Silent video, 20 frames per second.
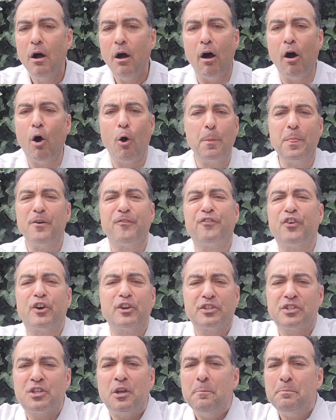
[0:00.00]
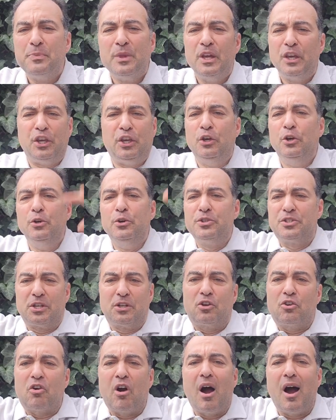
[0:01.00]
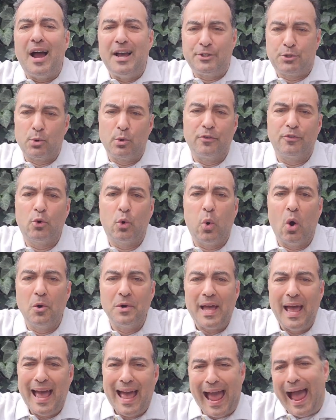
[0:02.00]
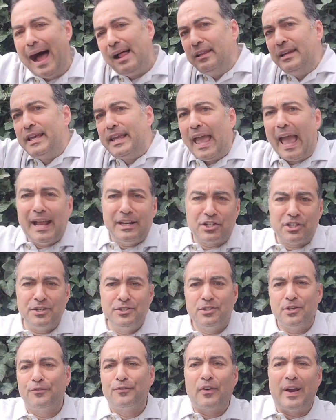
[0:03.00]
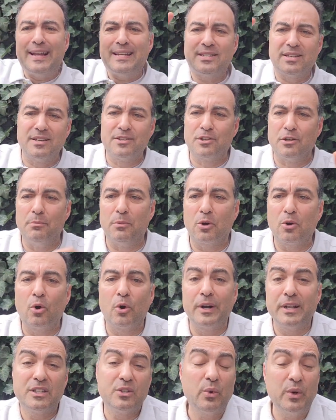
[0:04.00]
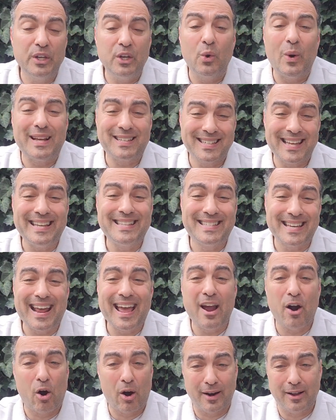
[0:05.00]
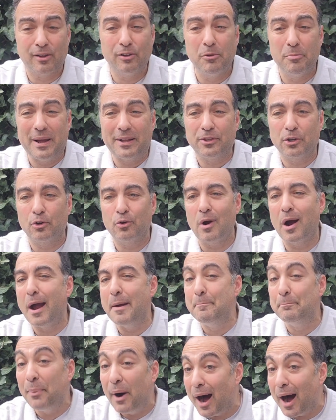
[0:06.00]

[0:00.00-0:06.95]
the first hues and cries were of, quote, allegations of racism, according to a USA Today article about the crime.